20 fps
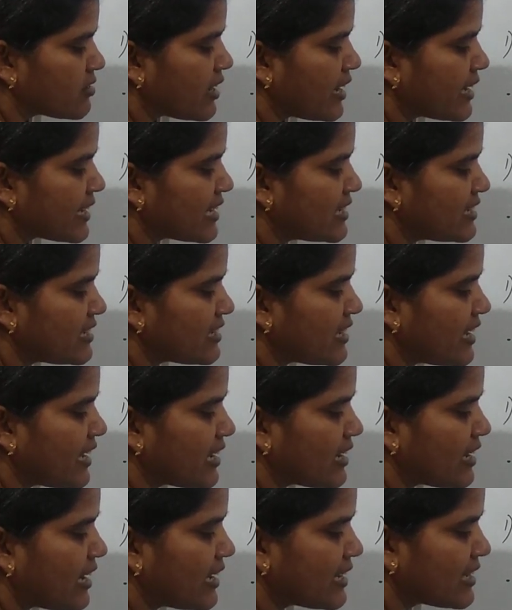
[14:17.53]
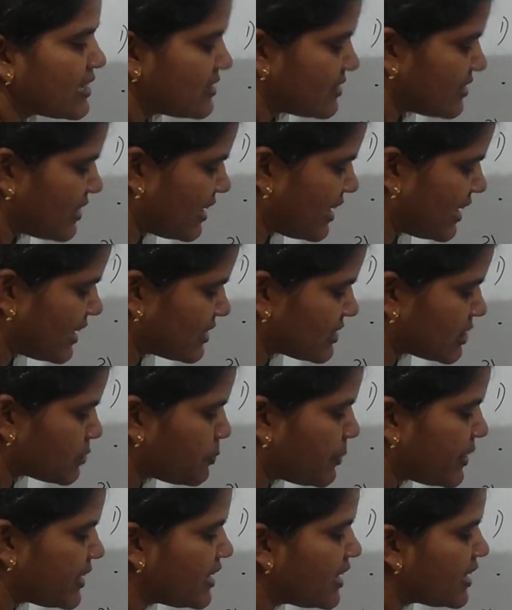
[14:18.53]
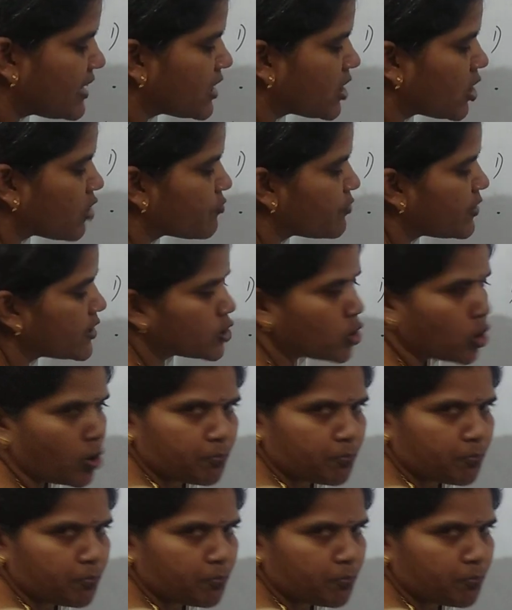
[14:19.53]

I can say like spinning of a